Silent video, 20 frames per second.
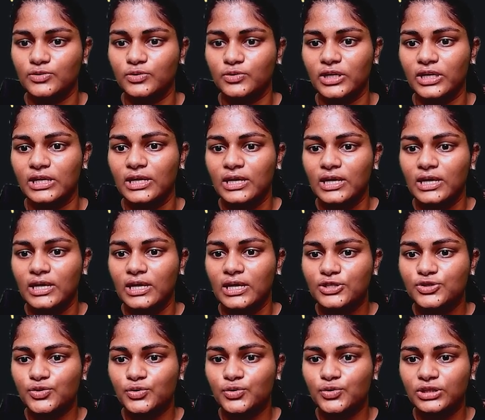Okay.
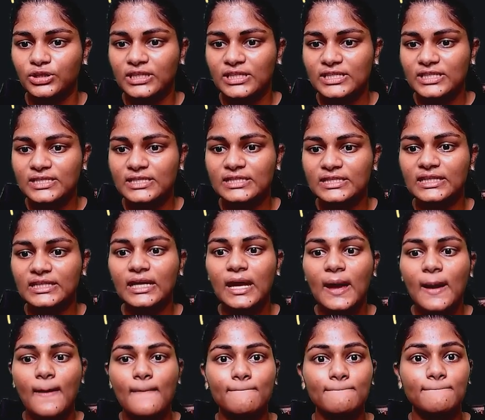So this is the
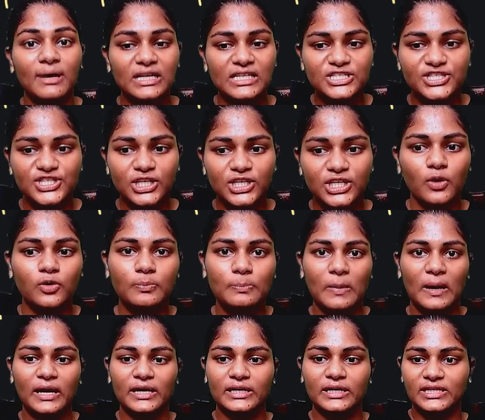bulging out
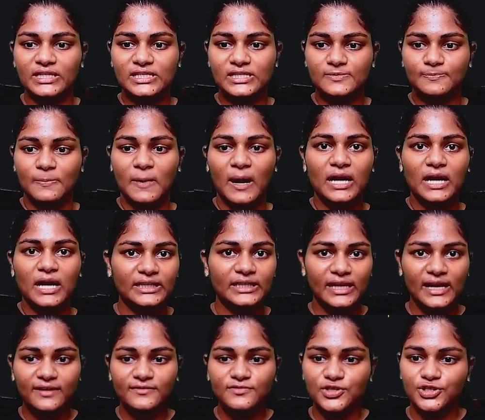part. This part that I
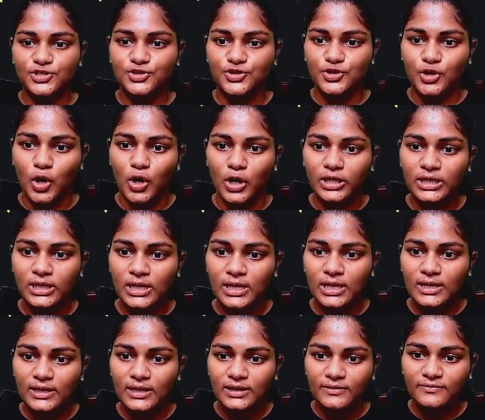have just drawn,
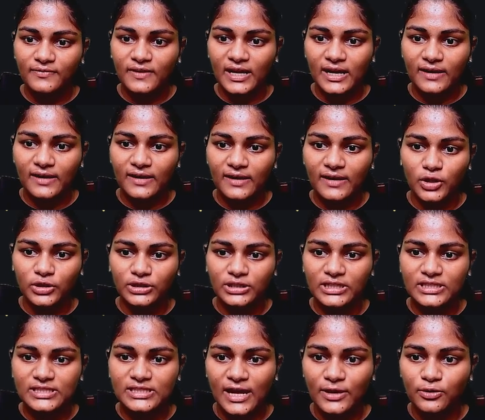where I have drawn
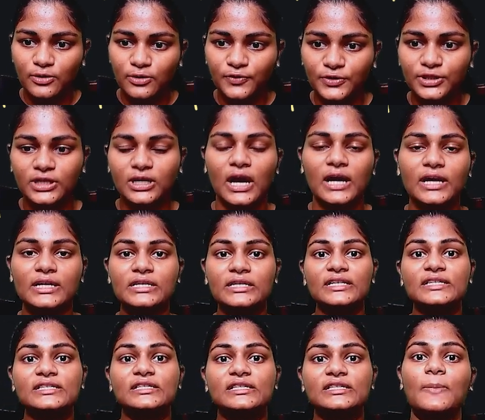this arrow for the current,
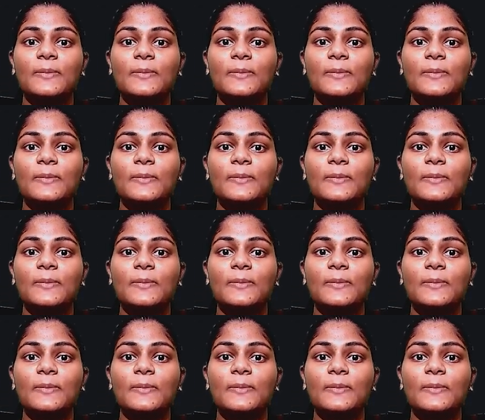is the